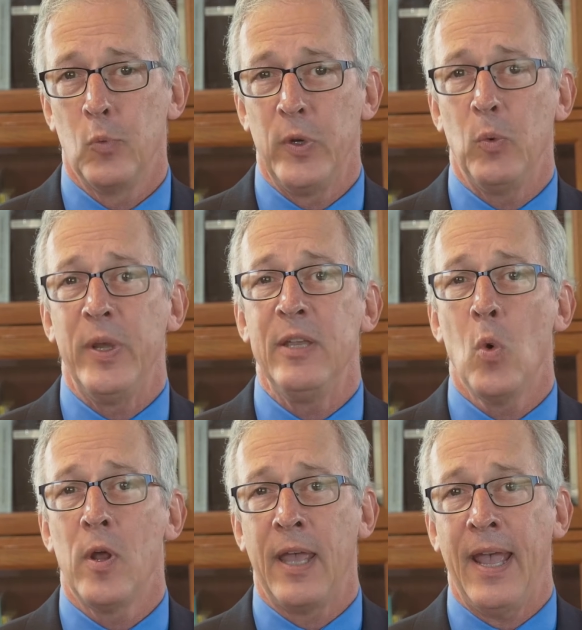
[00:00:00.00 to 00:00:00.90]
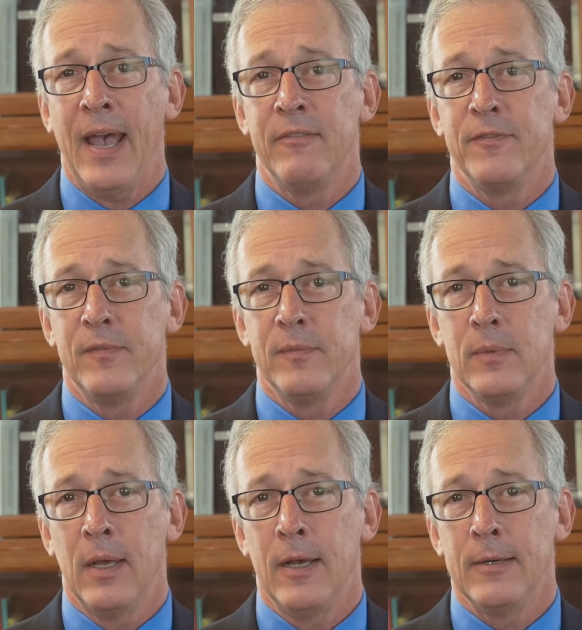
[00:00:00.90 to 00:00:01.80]
We want to have
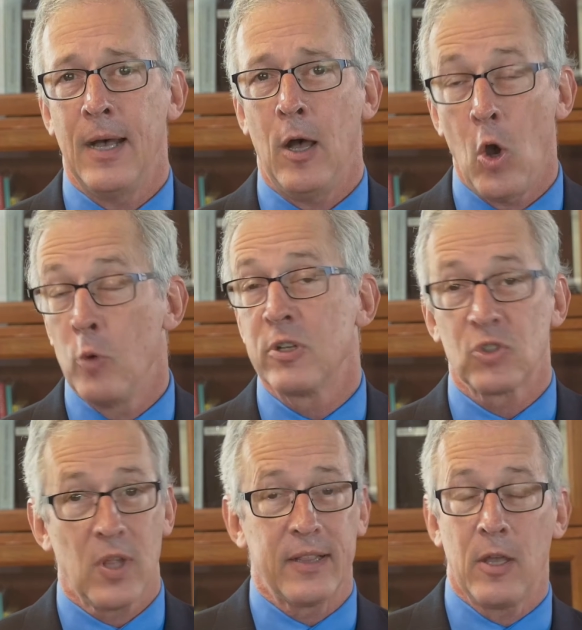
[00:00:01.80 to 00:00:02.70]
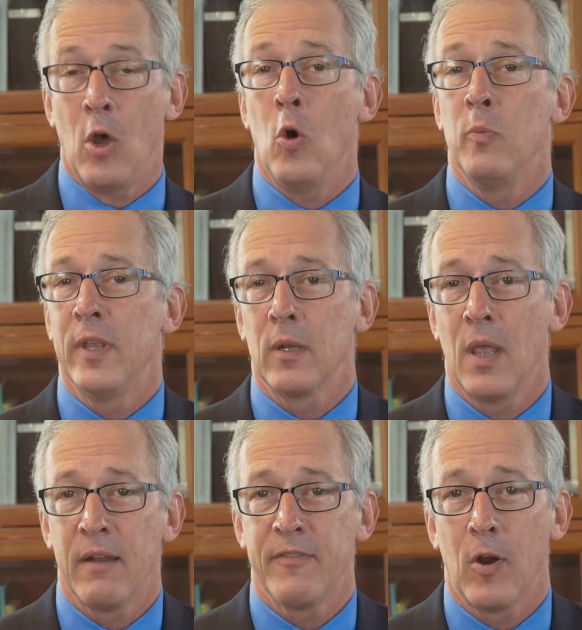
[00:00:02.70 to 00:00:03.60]
a home just like the home that a
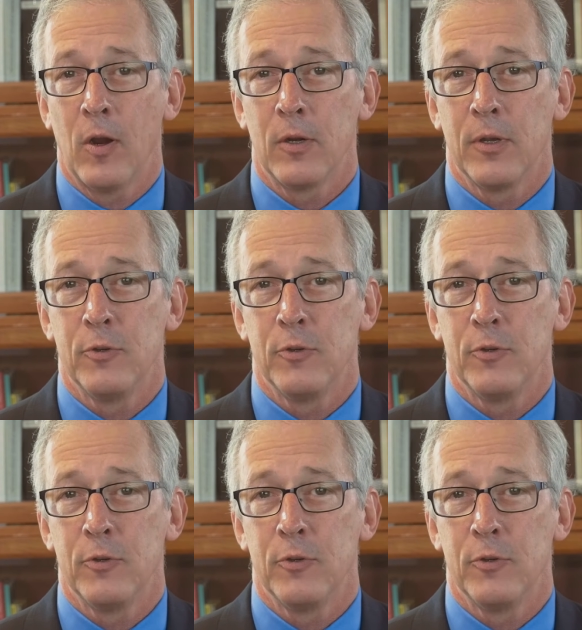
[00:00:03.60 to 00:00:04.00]
lot of our